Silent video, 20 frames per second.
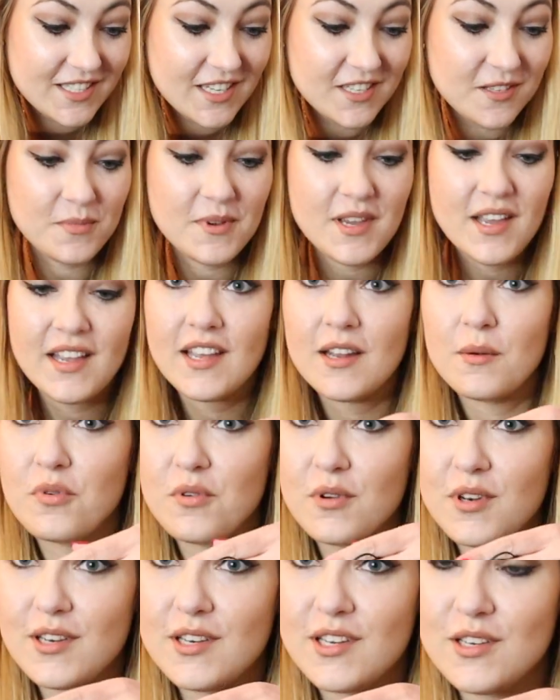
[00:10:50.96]
dust bag and
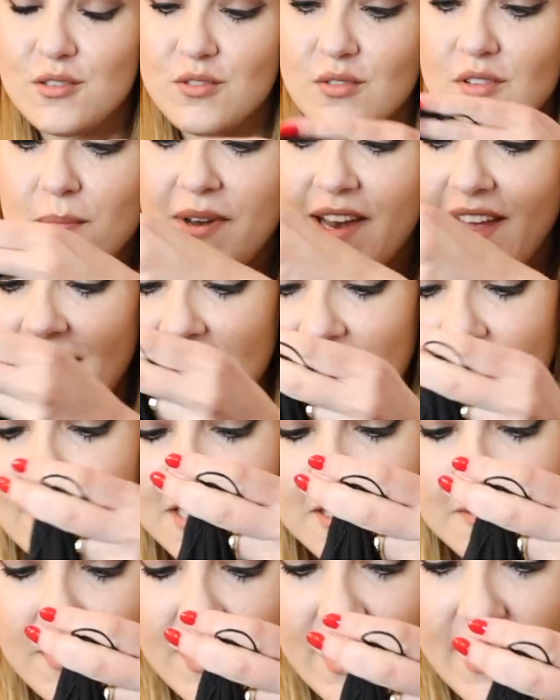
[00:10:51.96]
put it into a black
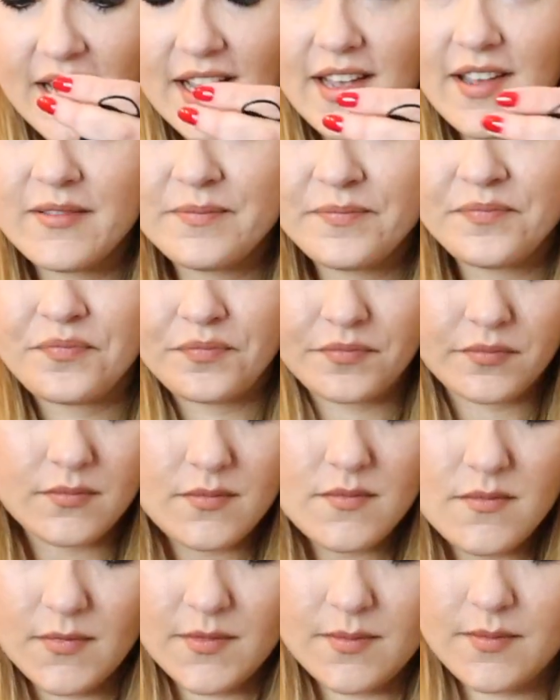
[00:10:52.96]
dust bag,
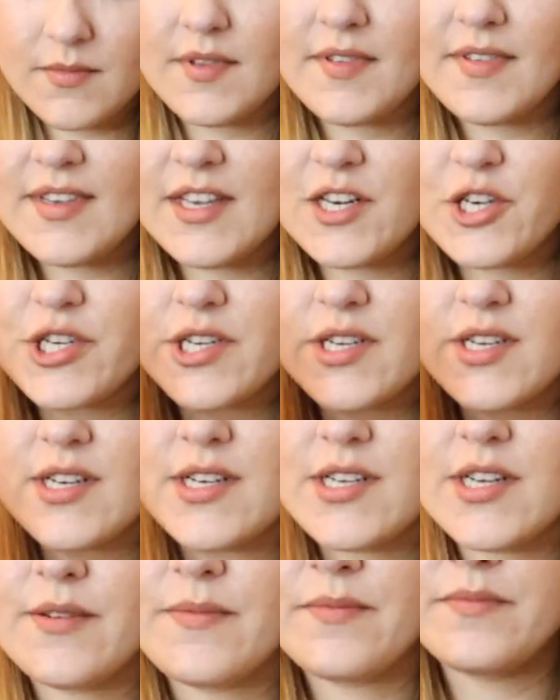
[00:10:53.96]
cinch
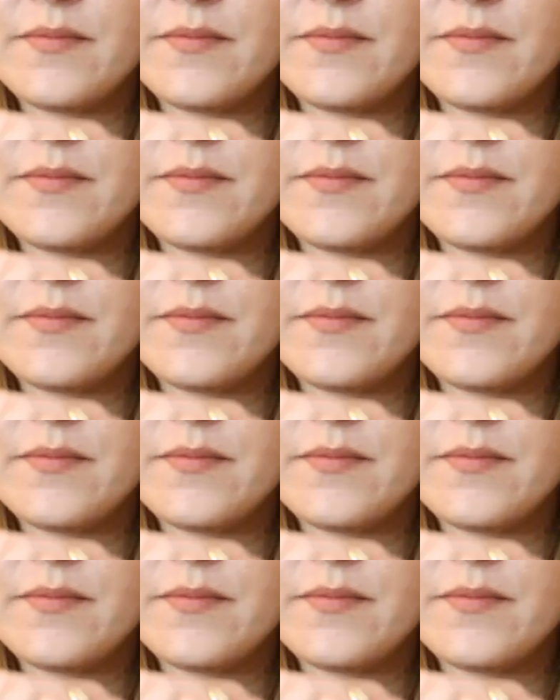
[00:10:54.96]
it,